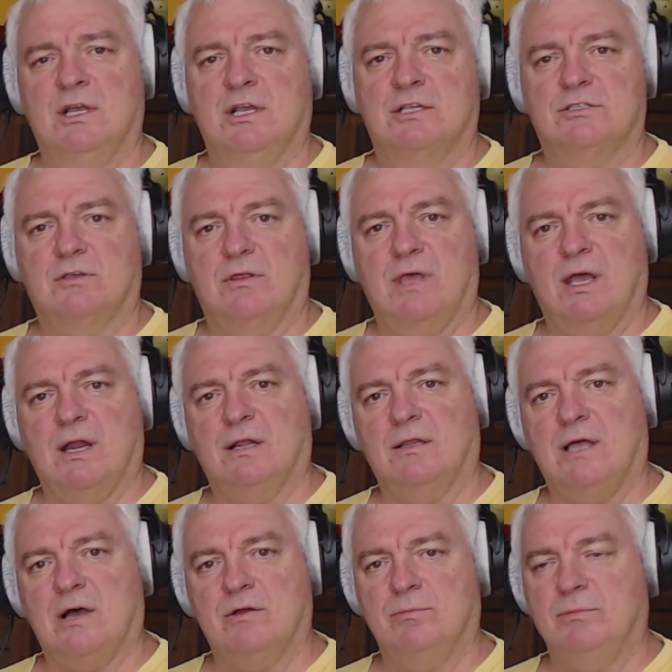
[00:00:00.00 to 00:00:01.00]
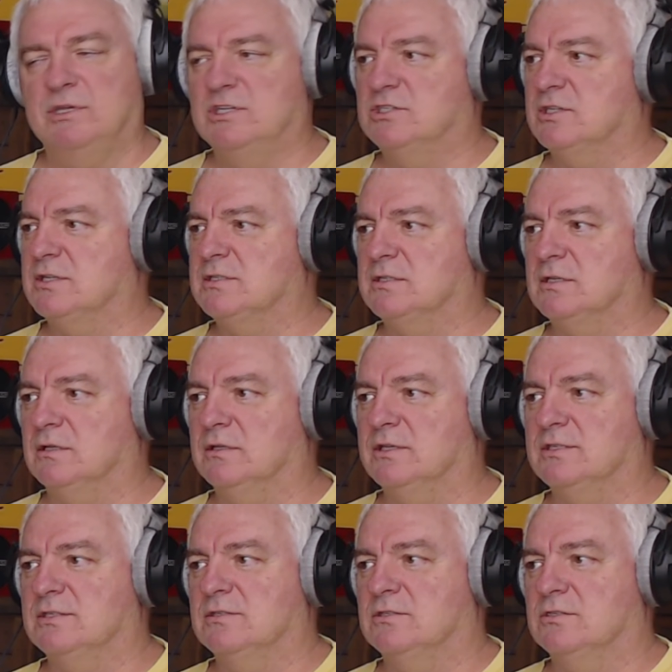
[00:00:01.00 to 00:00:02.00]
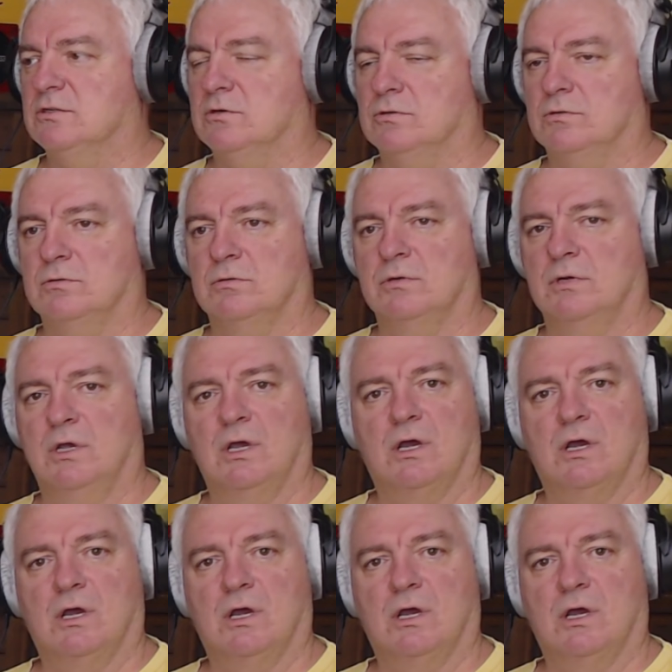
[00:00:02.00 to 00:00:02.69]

So that allowed me just to listen to